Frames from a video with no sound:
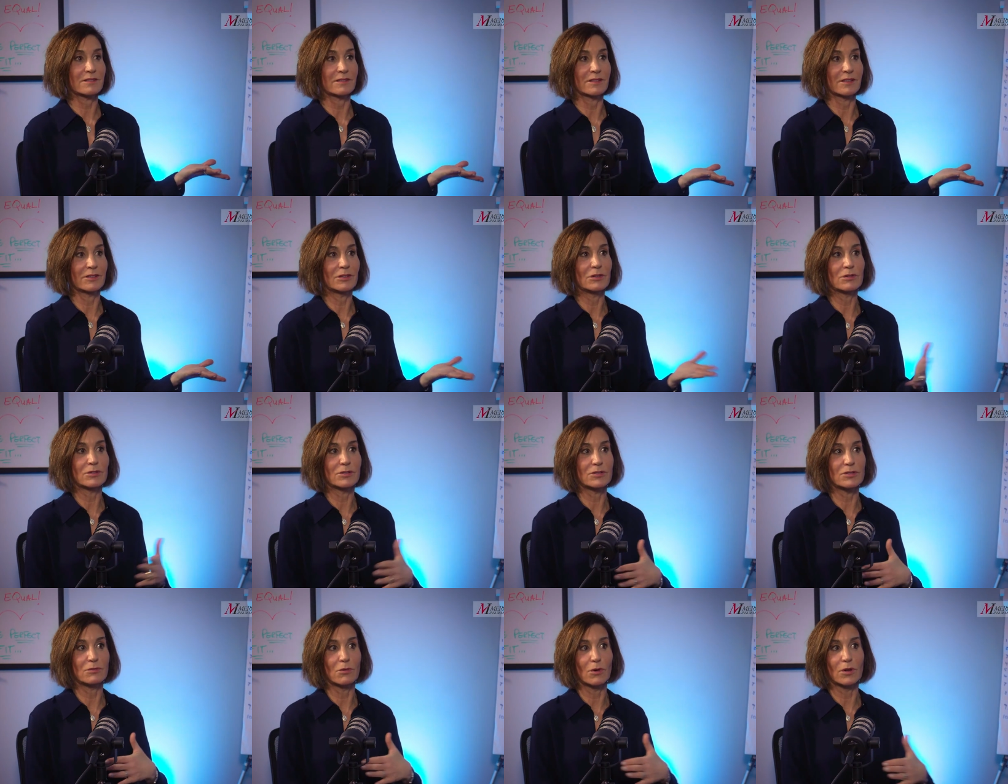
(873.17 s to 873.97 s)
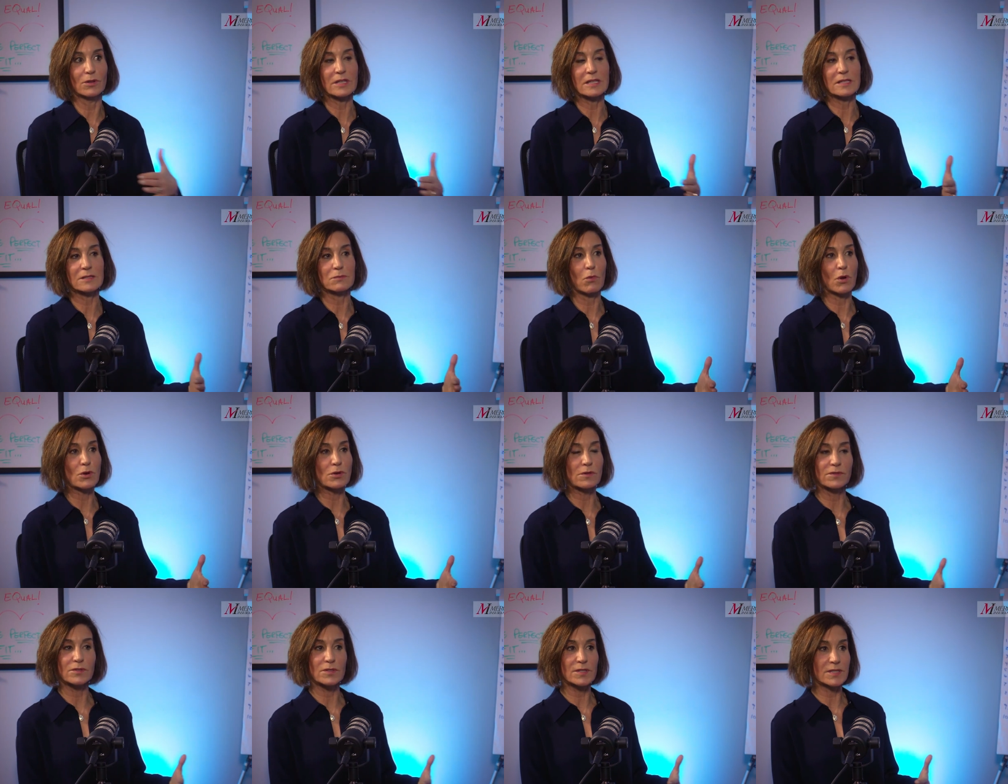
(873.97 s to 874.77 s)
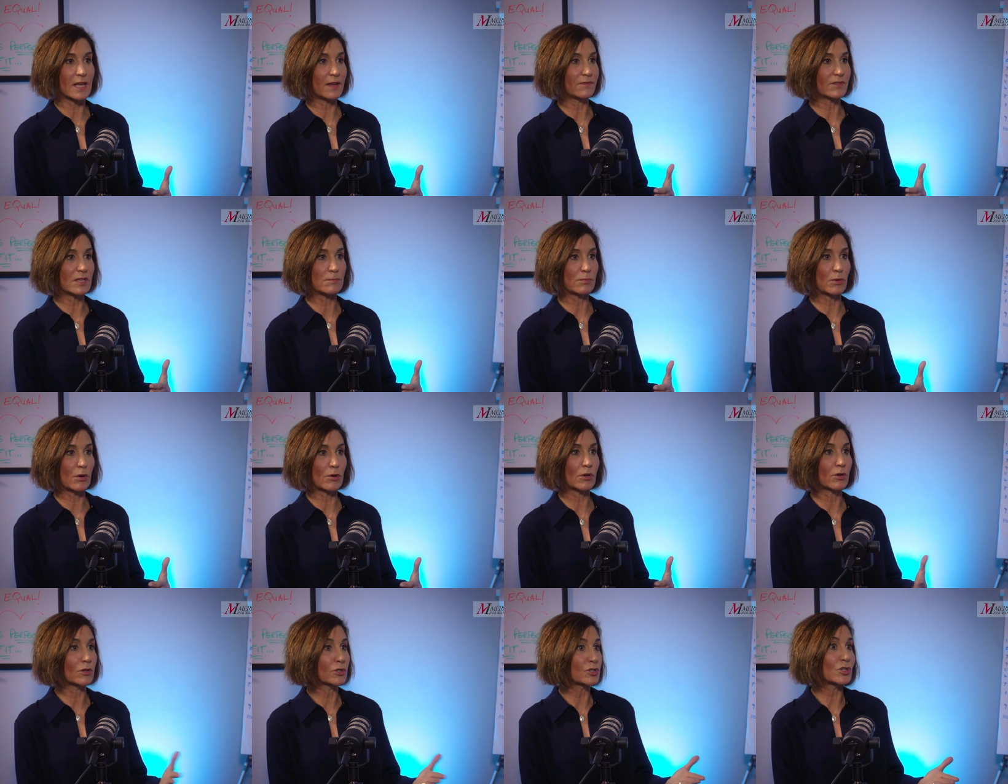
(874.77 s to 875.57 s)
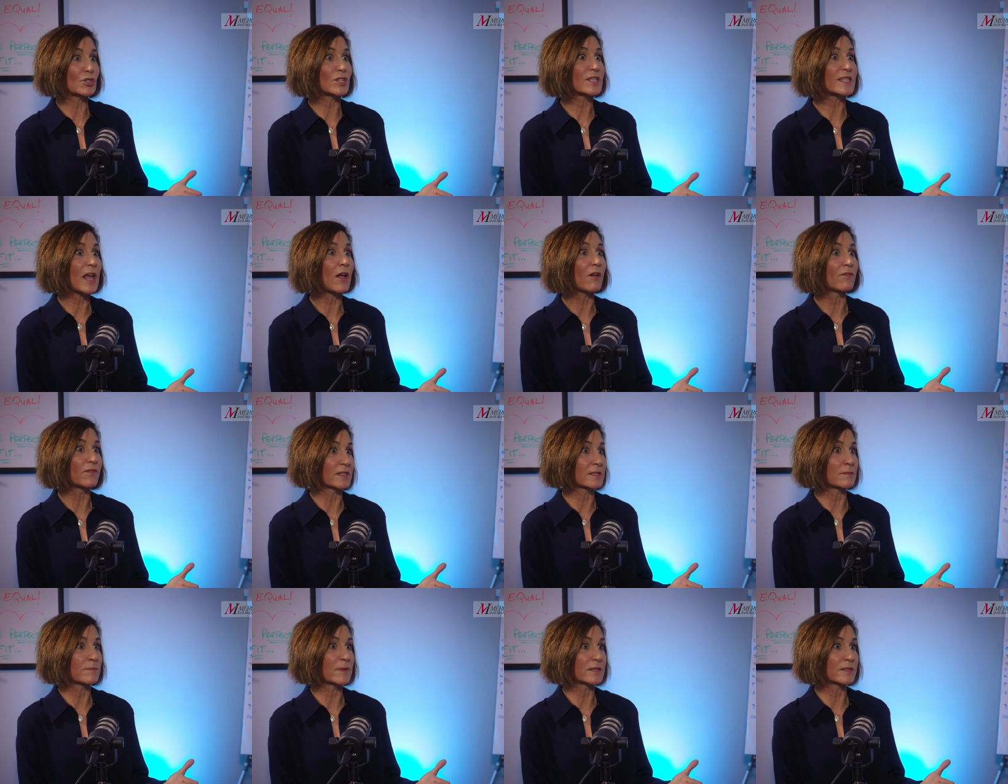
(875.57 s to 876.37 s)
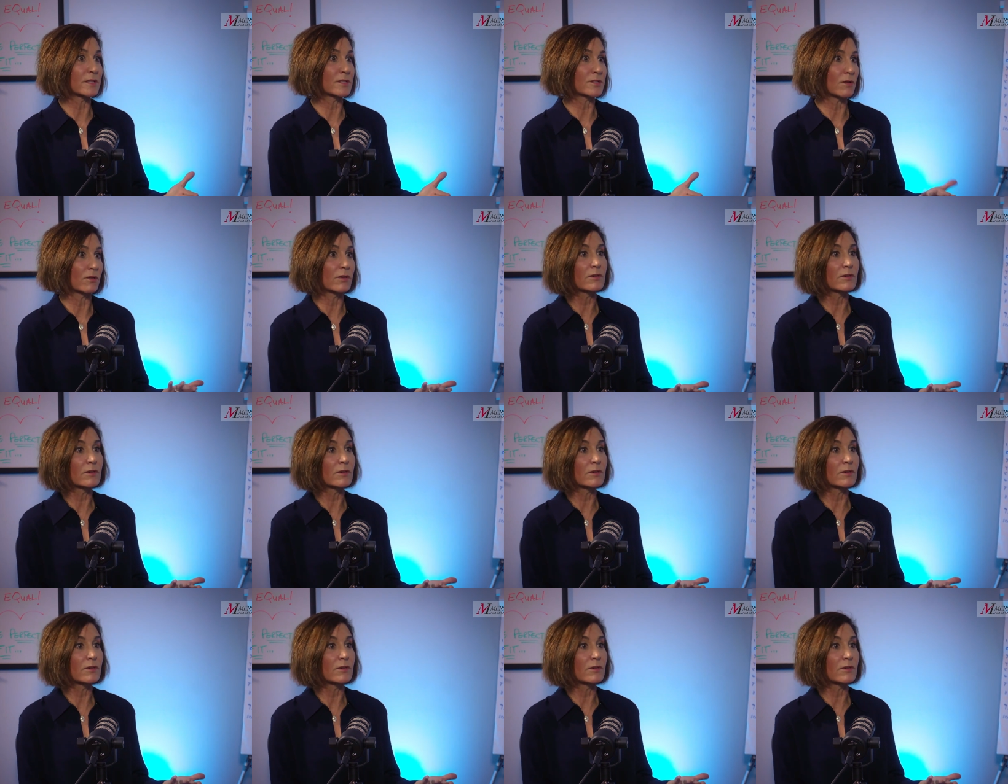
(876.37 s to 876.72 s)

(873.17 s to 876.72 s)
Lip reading: you could do all these wonderful safety protocols yourself as a business owner.